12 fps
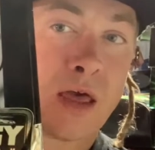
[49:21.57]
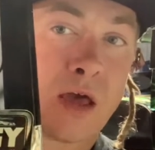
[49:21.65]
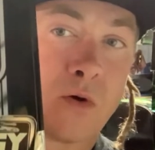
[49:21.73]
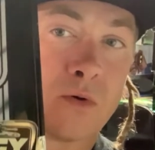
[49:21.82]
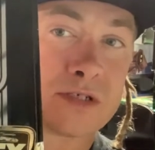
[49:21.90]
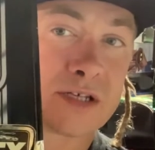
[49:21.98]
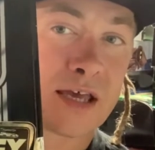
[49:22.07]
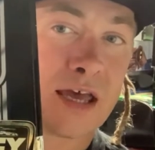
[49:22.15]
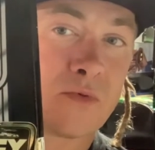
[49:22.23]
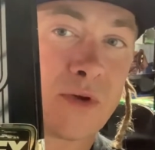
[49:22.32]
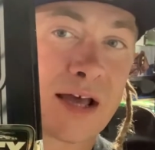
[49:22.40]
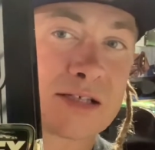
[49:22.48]
Once
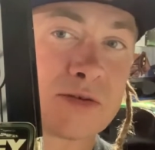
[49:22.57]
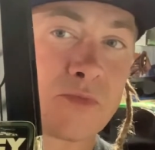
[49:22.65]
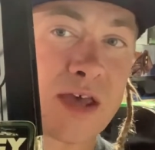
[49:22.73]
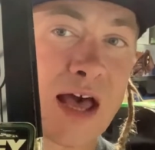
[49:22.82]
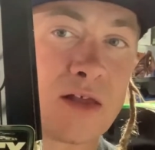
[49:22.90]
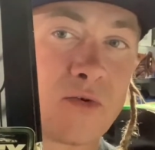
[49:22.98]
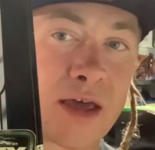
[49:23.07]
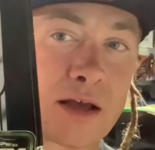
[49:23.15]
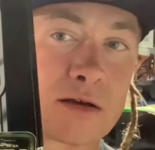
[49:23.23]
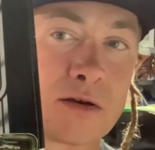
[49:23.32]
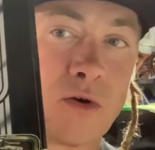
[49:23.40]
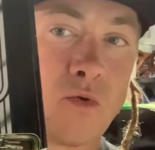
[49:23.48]
again, we got some yellowing.
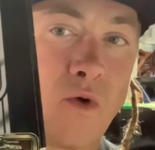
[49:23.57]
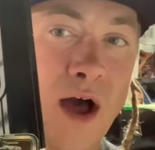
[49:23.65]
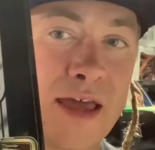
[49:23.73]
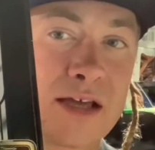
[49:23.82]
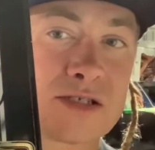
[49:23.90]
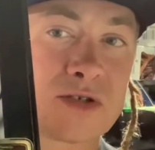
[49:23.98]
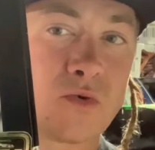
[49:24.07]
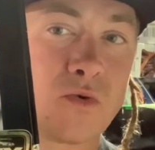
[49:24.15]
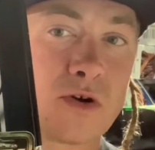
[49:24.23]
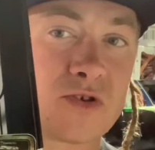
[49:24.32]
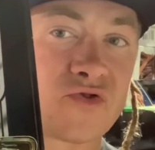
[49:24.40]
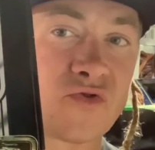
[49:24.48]
Why is the
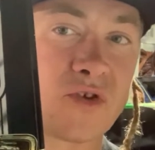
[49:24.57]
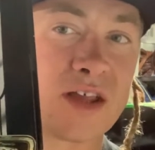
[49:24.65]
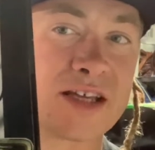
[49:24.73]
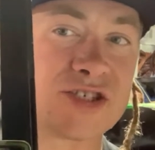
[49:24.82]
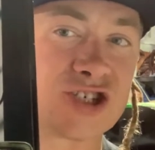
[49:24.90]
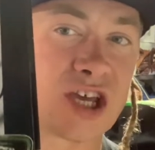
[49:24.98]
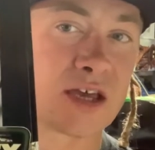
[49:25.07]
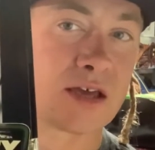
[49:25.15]
word trilogy